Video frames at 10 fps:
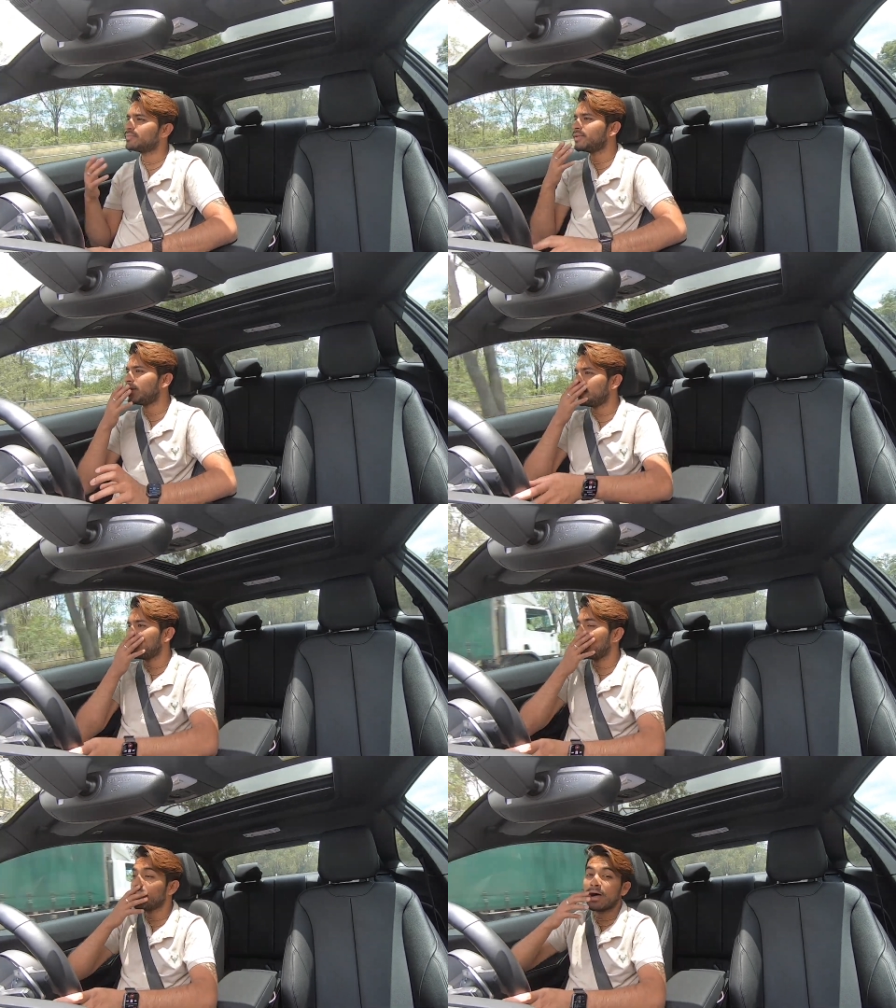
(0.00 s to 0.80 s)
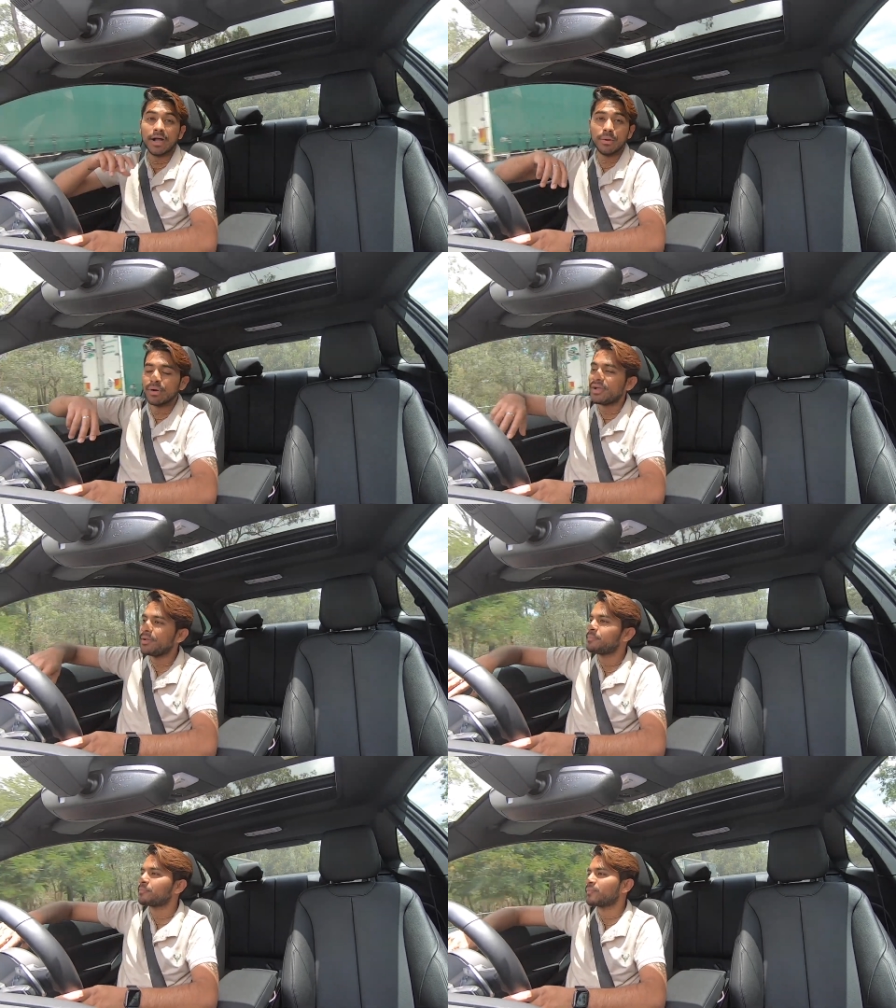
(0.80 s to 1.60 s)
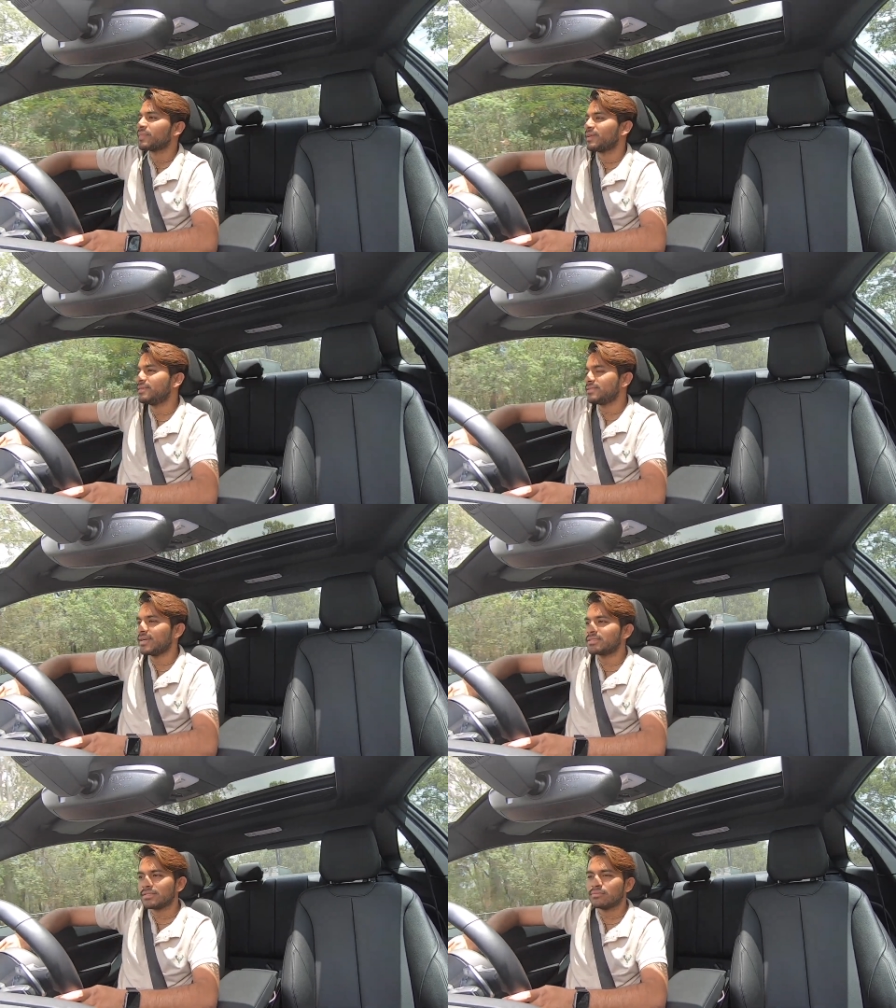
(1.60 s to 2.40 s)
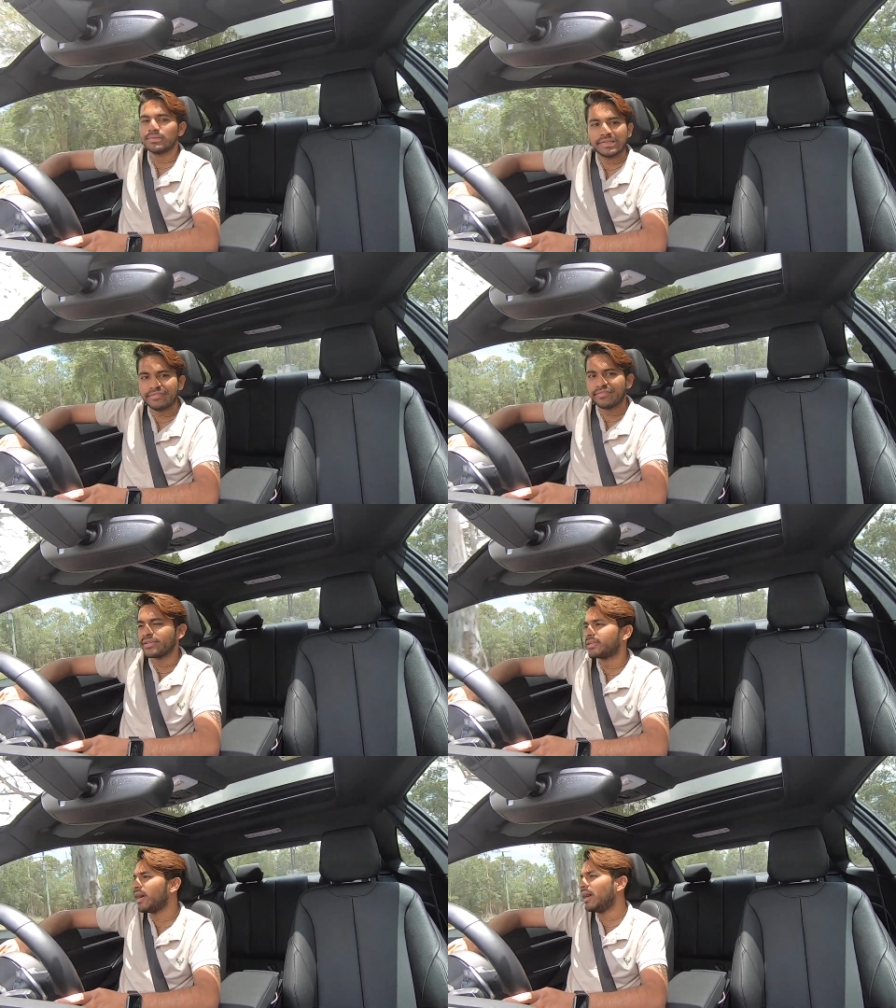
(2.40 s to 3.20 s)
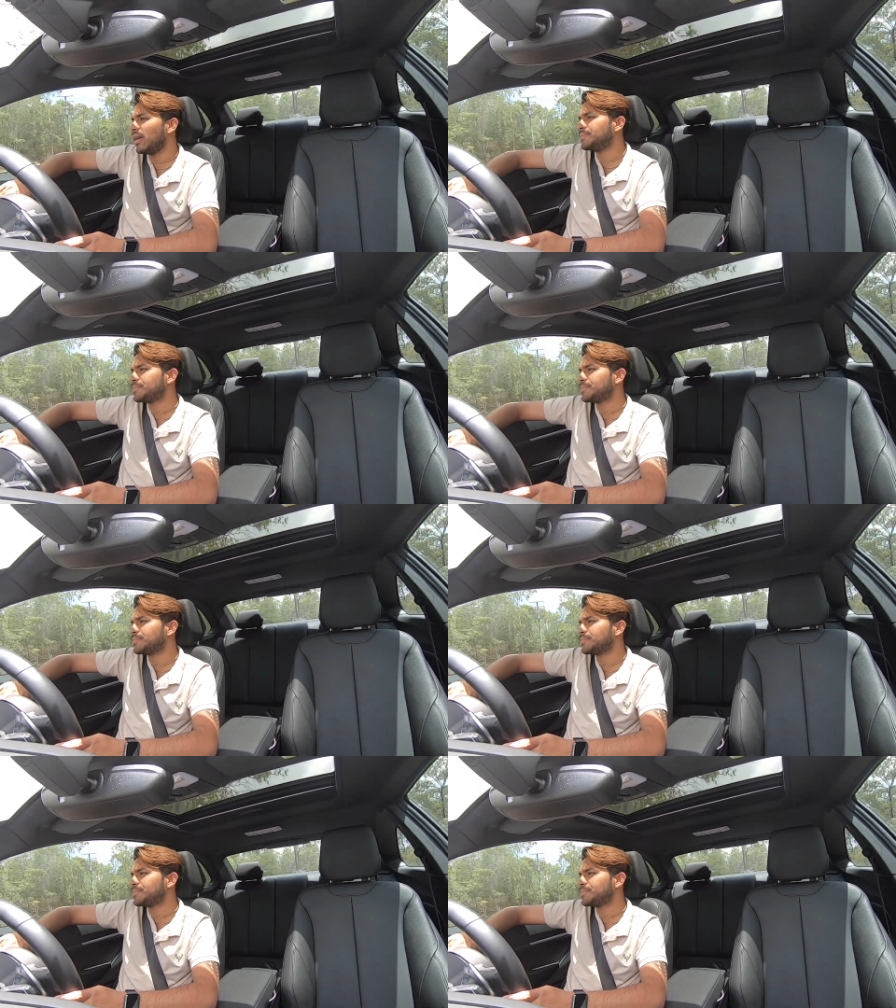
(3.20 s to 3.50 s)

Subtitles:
you know, on the highway. This is actually a really fun car.